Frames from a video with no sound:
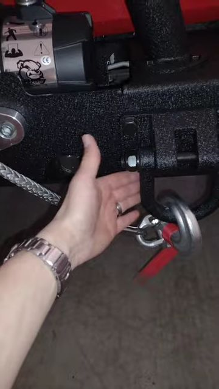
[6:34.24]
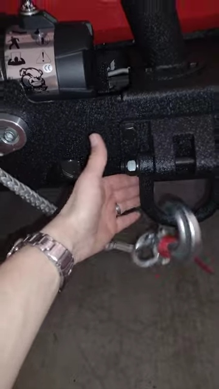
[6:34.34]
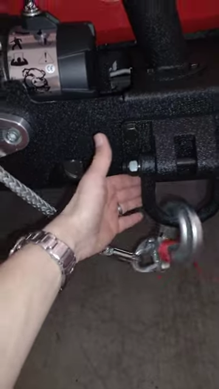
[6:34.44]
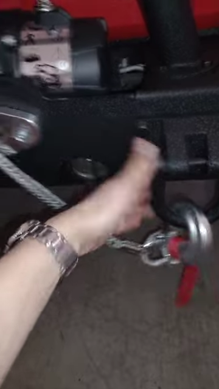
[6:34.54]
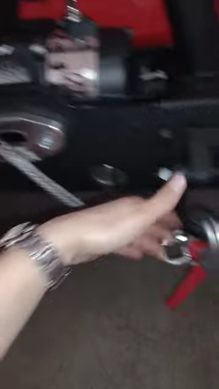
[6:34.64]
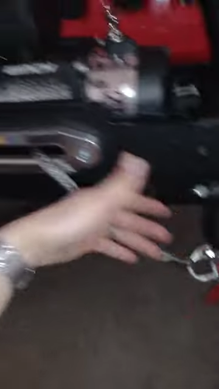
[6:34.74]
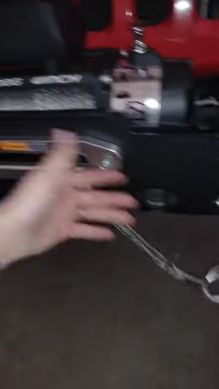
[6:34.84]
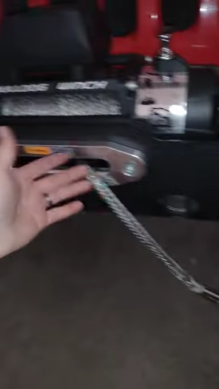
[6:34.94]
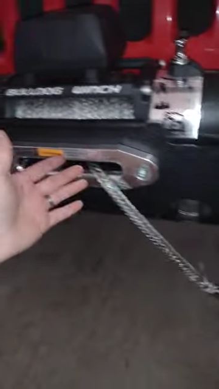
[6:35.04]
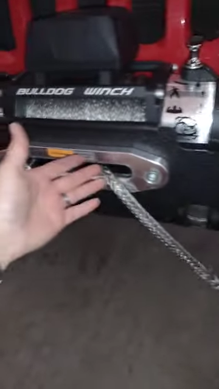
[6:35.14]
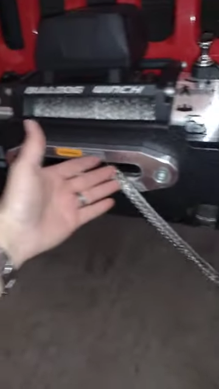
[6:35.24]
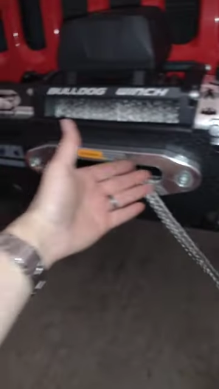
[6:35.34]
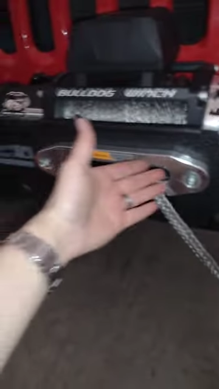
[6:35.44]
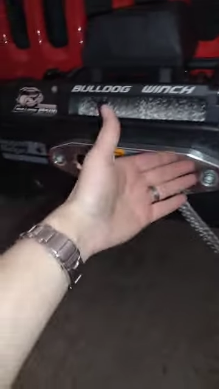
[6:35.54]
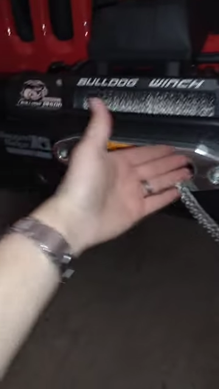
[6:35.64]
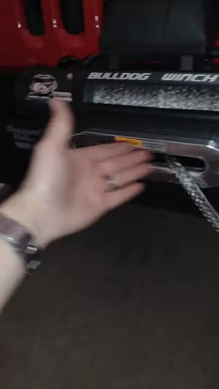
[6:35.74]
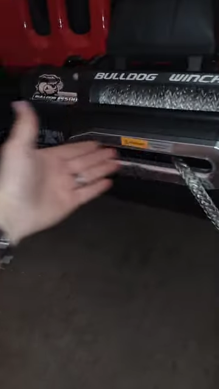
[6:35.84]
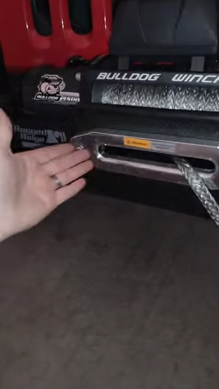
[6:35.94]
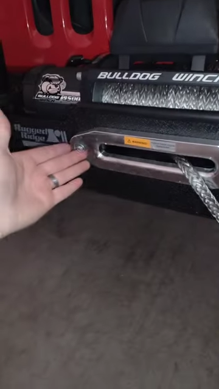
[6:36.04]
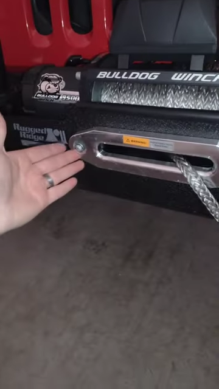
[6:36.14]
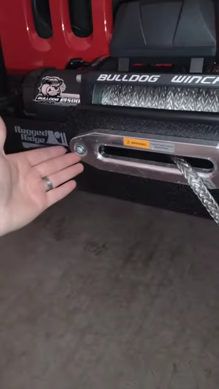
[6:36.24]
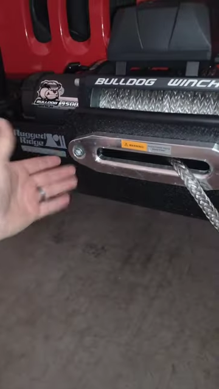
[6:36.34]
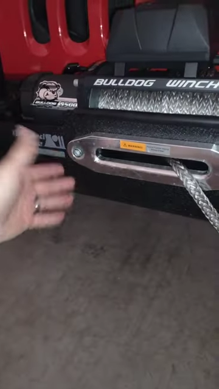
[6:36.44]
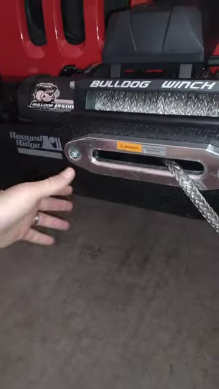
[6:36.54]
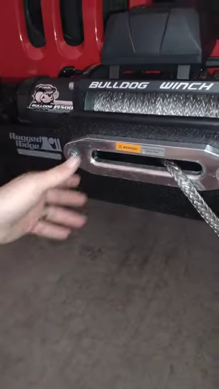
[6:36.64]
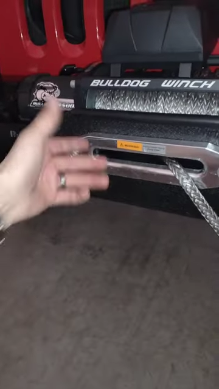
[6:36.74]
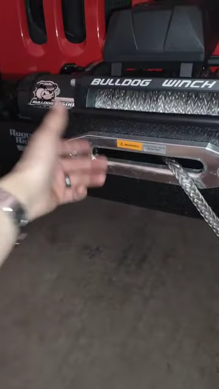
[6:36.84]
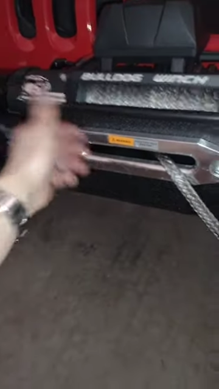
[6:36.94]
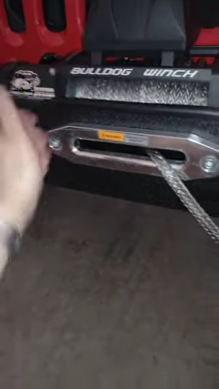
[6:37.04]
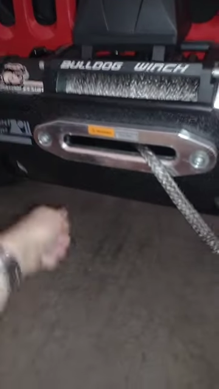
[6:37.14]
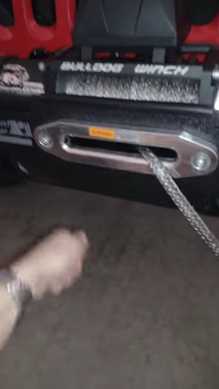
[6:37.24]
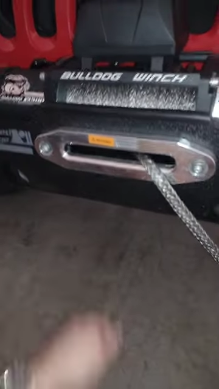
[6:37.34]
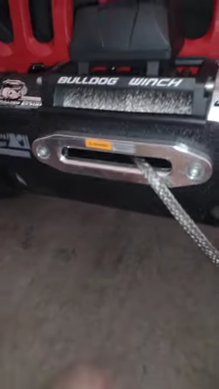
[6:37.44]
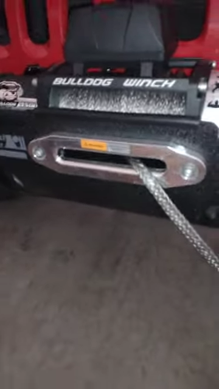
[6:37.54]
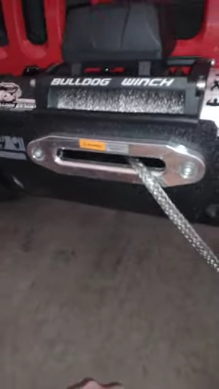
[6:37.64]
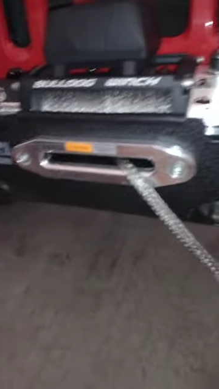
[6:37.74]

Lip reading: No face is visible, so there are no lips to read.